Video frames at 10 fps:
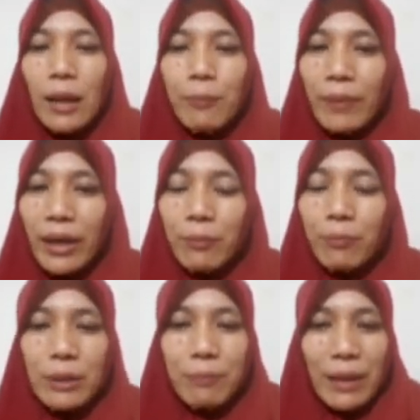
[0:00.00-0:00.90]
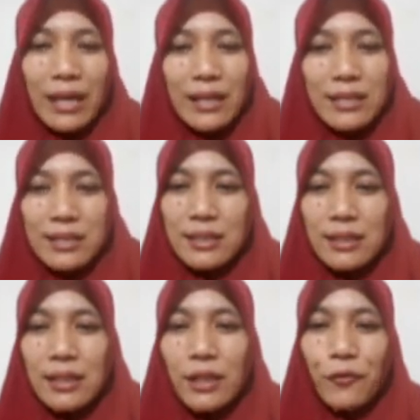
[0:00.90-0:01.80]
make
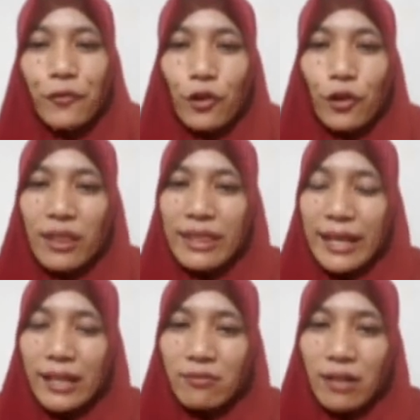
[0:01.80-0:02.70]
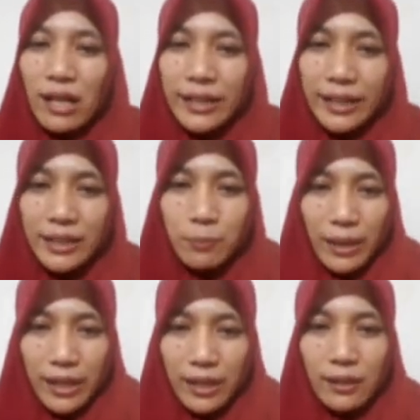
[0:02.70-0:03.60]
preparation for their running
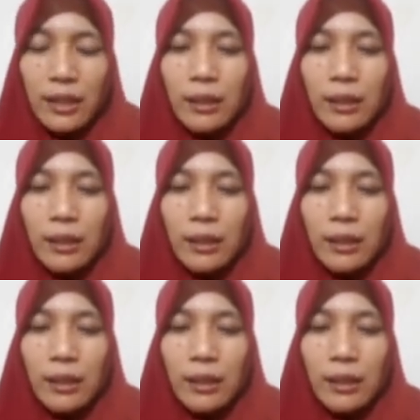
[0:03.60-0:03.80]
debate.